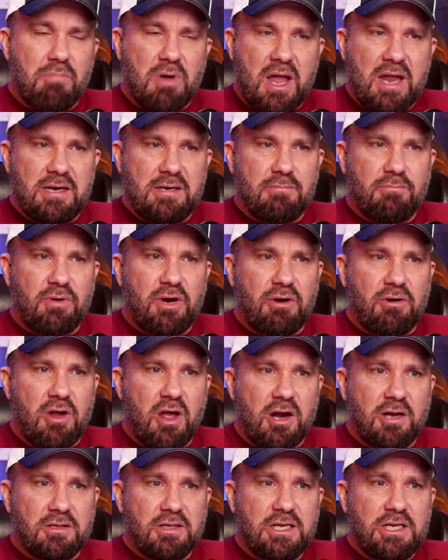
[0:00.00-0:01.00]
Biden
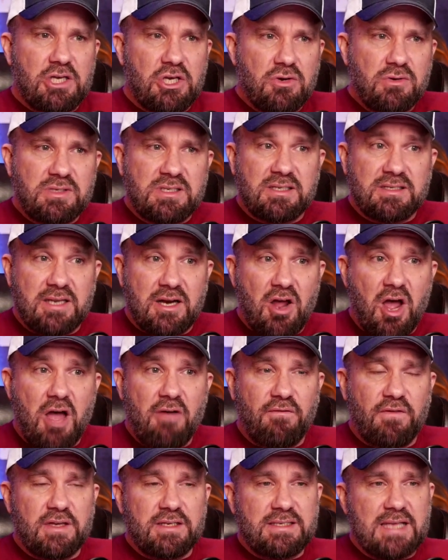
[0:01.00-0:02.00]
periodically uses an
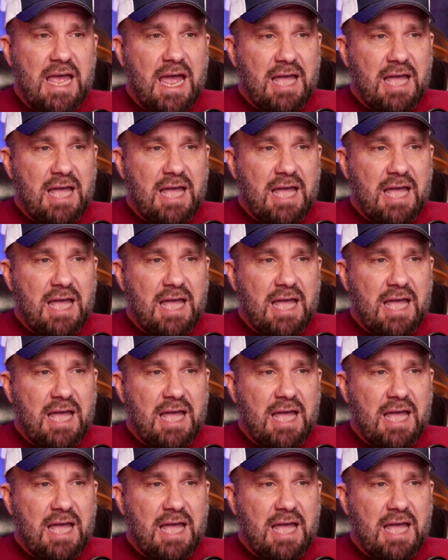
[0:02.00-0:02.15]
office